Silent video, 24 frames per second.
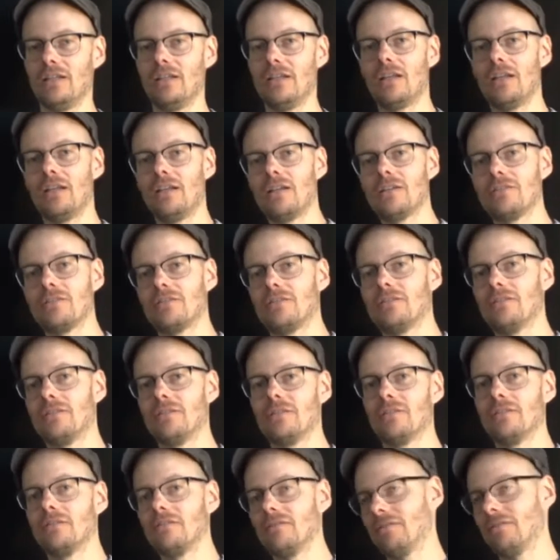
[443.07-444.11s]
he can just
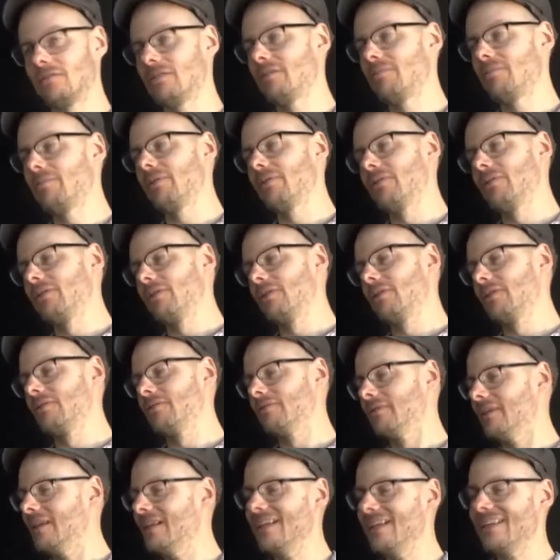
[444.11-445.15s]
uh, keep on, you know.
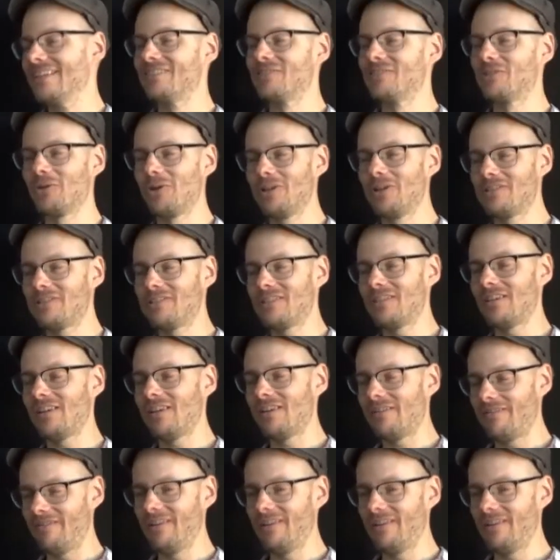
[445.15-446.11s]
So it's uh,